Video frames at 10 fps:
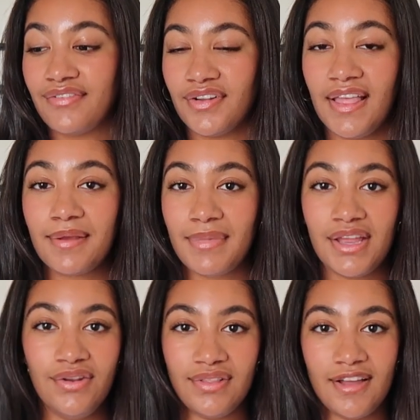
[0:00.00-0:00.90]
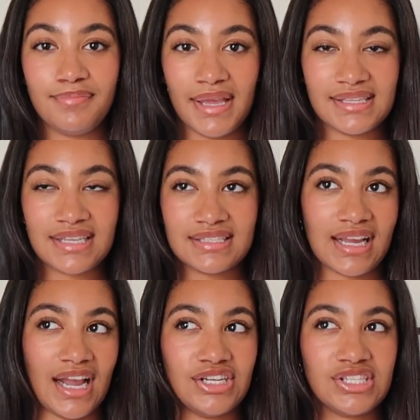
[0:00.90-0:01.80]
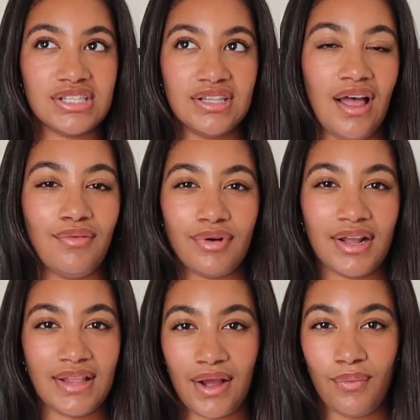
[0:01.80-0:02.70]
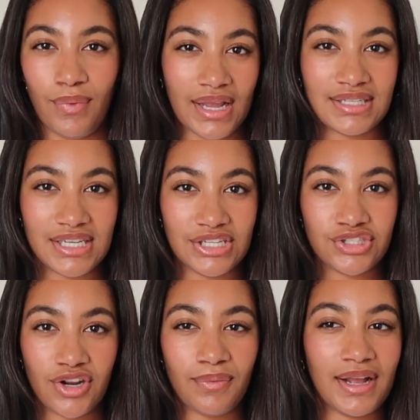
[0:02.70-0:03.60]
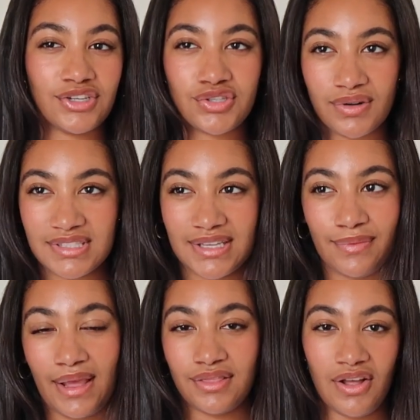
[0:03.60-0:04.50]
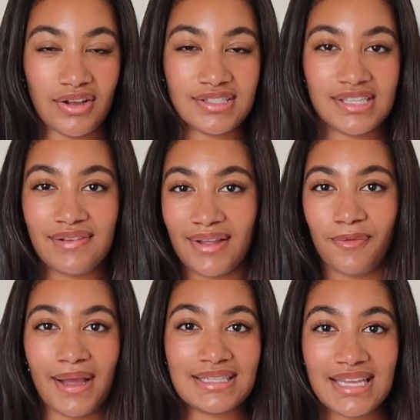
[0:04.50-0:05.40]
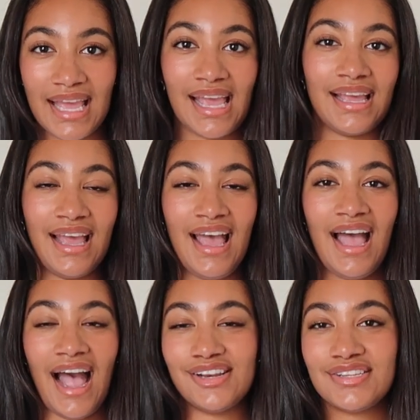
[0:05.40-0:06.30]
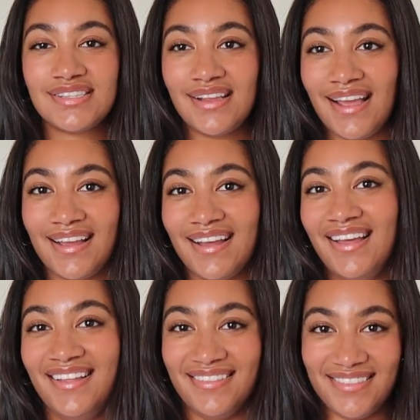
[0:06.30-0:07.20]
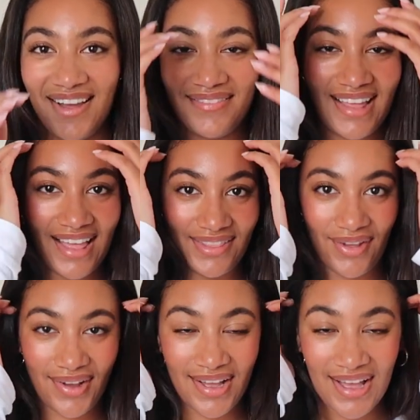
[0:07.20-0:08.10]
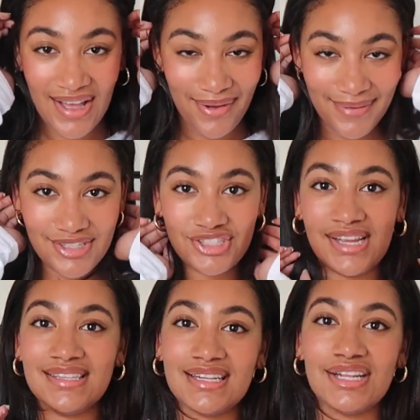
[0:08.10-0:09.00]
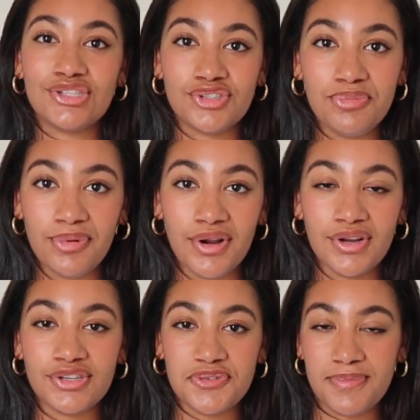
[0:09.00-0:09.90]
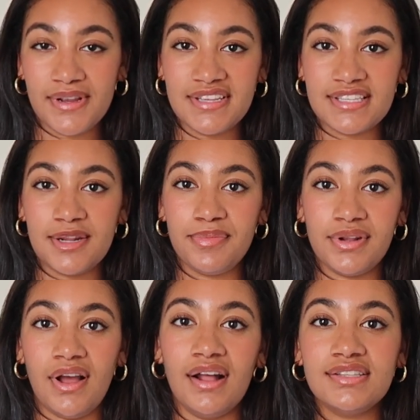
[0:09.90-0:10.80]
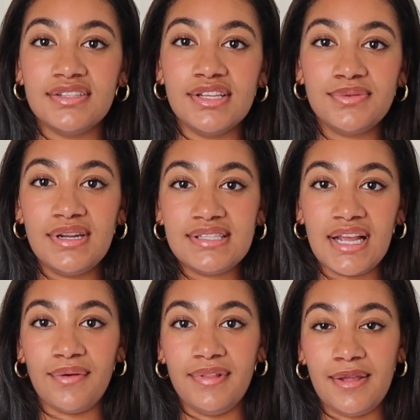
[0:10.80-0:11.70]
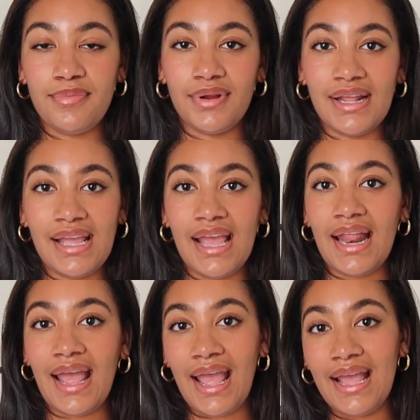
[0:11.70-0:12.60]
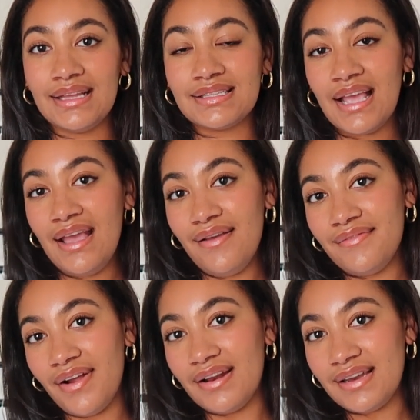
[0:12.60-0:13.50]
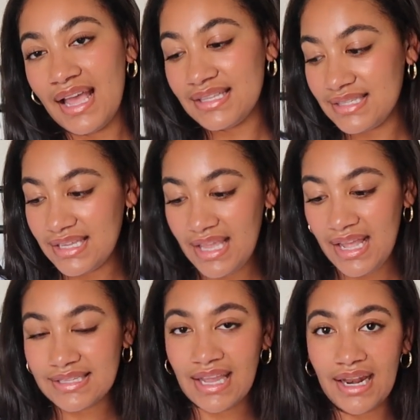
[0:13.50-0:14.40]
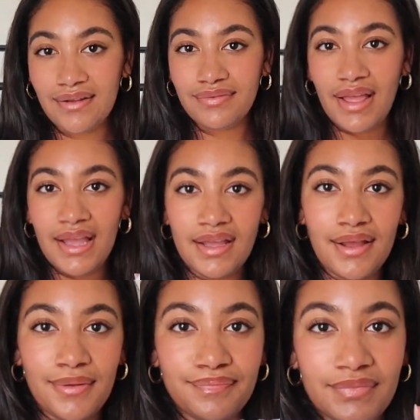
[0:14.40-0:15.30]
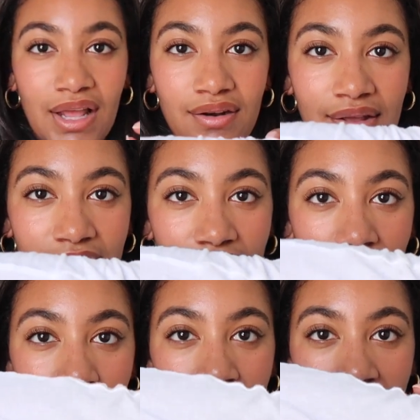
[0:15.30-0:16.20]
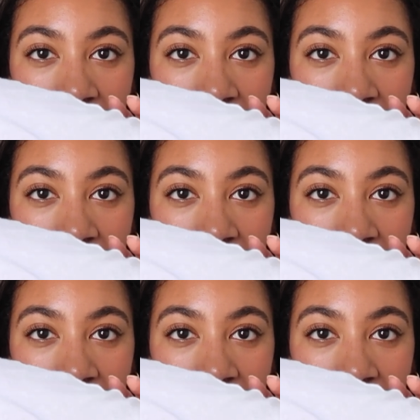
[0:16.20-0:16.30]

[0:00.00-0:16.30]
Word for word: If you're like me and you love basics, like I just love wearing like a white t-shirt, white short sleeve, white long sleeve, like white tank. I just like love that look with jeans and it's super duper easy to put on. So this one is like really pretty. It hangs very nicely. It's kind of like, I don't even know,